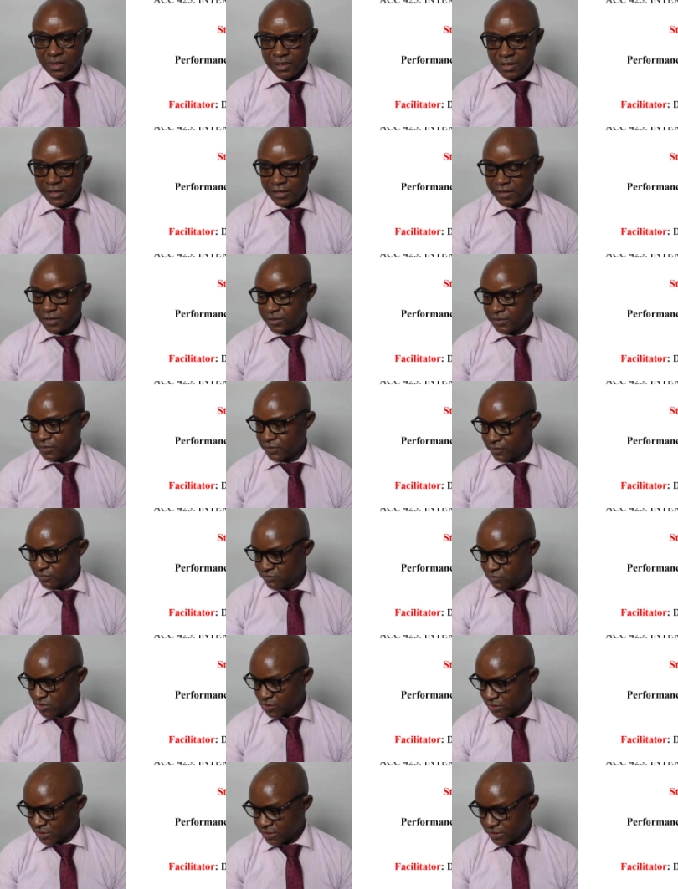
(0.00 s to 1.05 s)
in
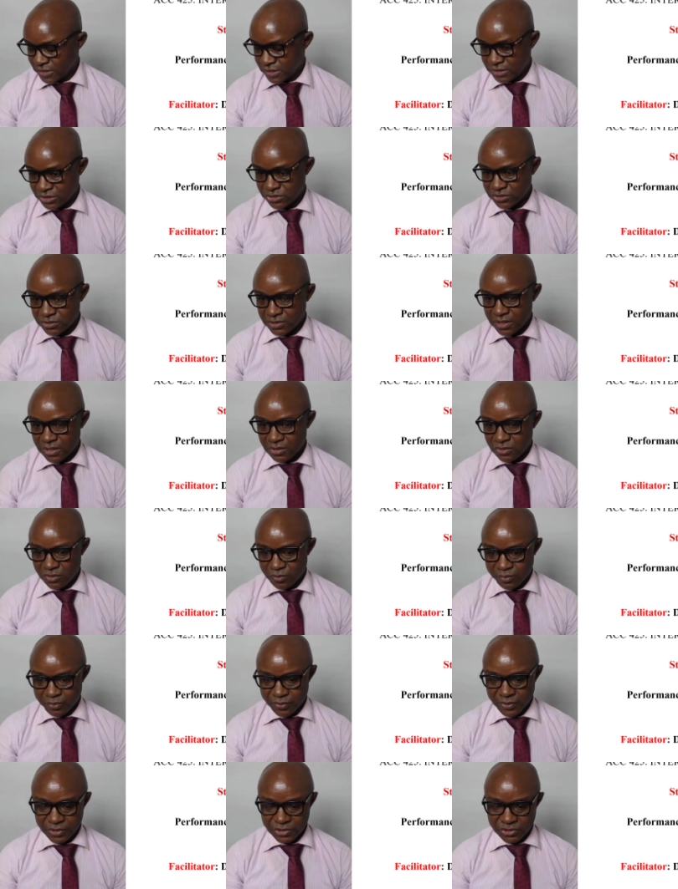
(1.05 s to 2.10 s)
multinational
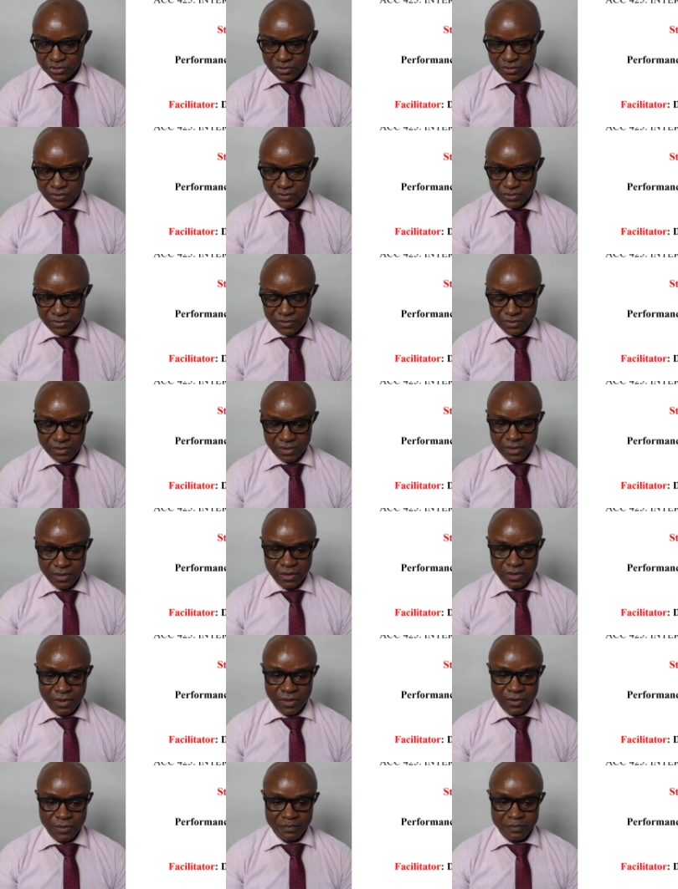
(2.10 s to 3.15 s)
corporations.
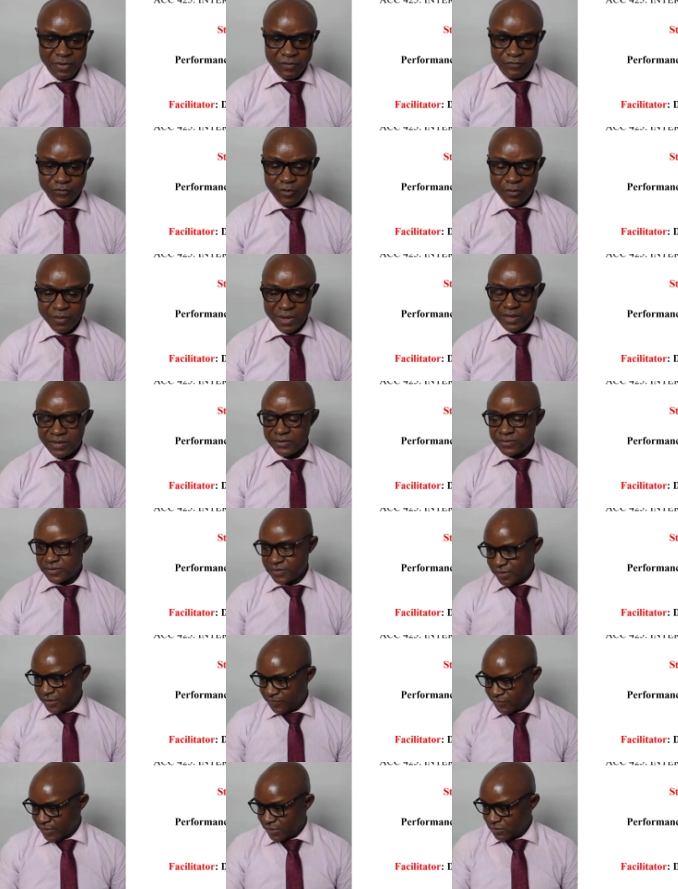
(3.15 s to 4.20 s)
Performance
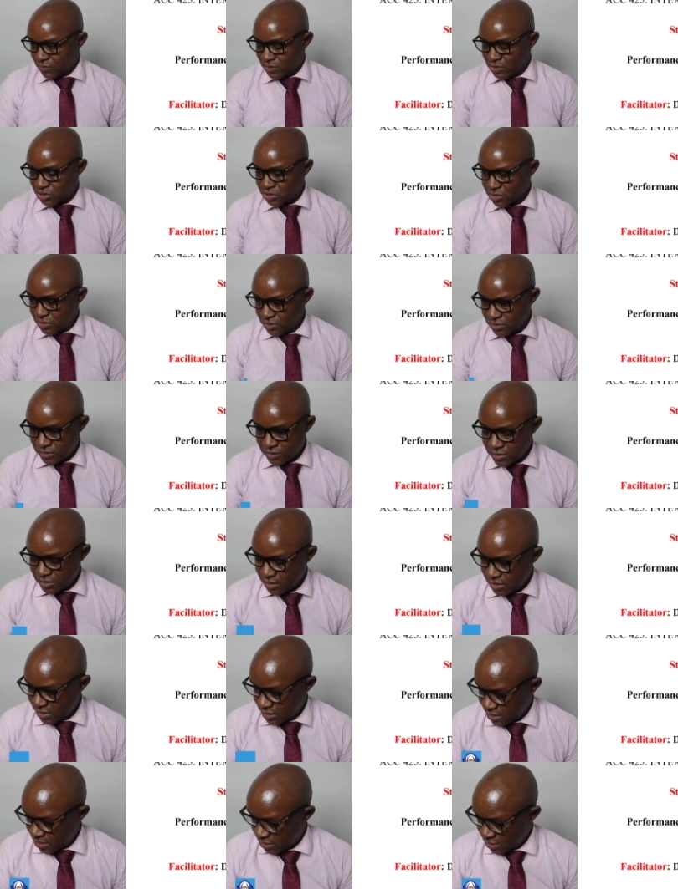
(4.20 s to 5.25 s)
evaluation
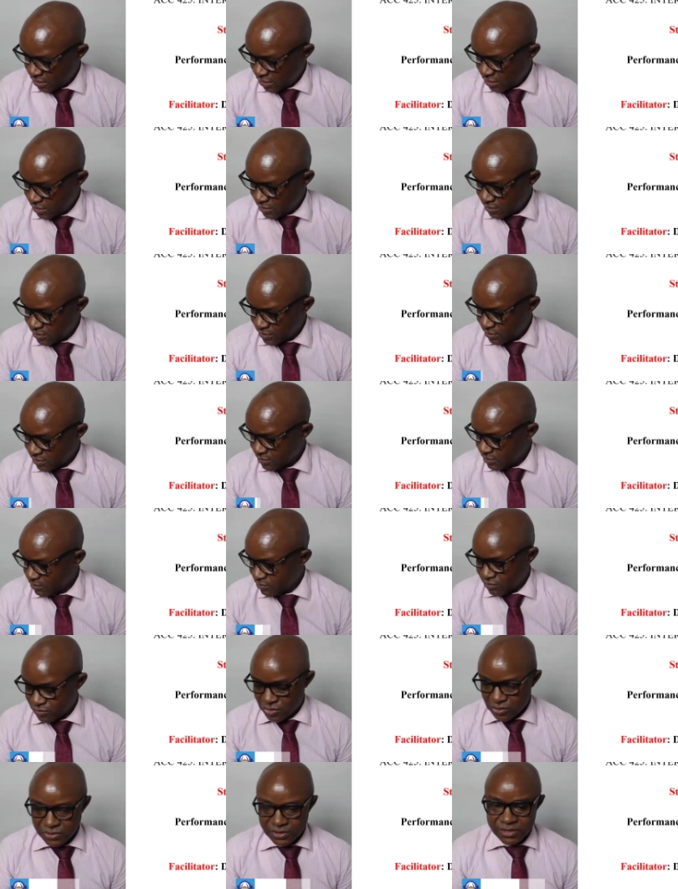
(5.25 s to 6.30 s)
in
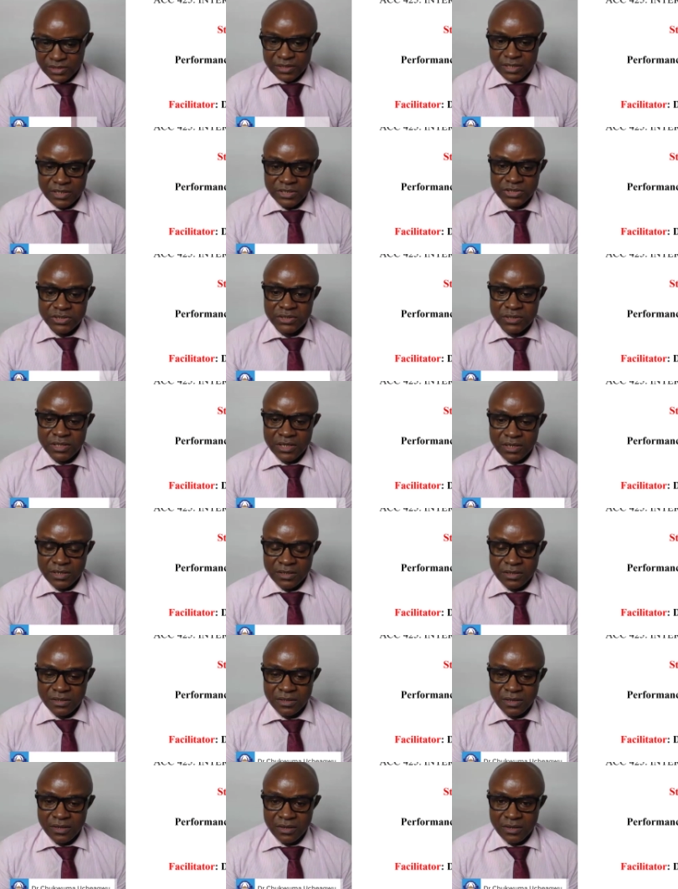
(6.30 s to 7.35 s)
multinational
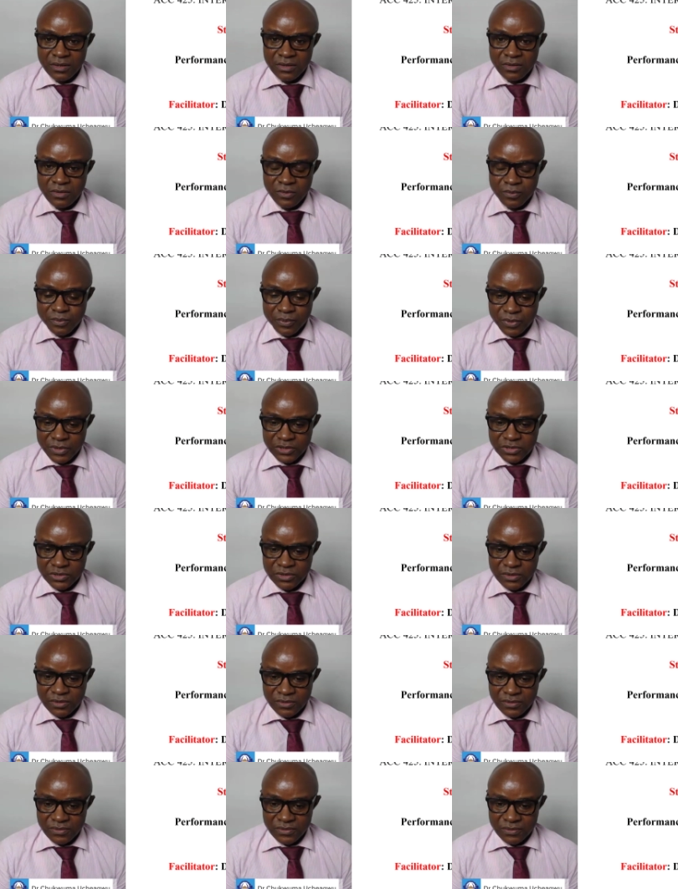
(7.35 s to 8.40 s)

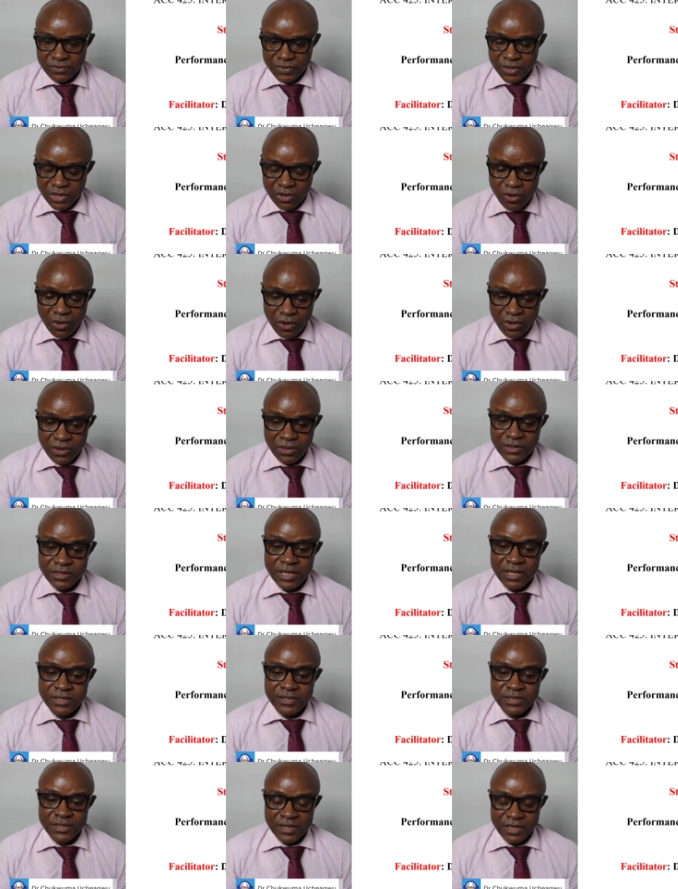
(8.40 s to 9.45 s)
corporations. Recall
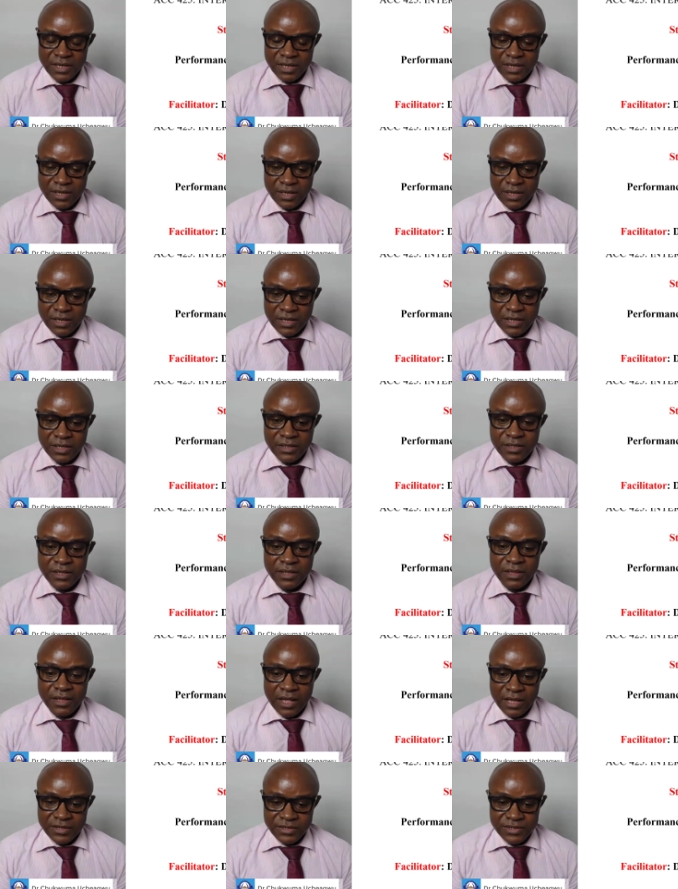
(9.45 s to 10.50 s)
that in the
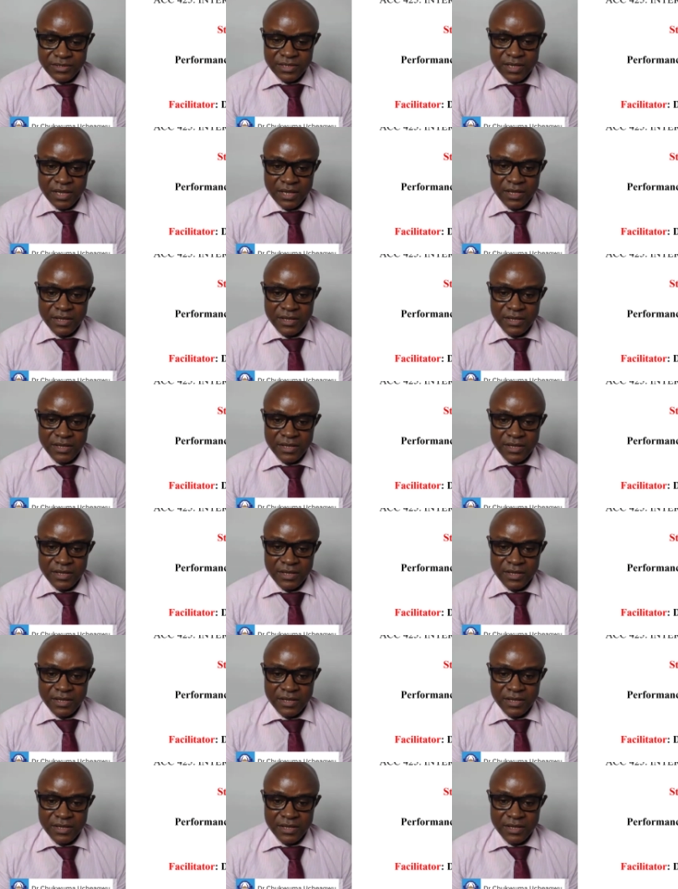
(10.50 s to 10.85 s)
last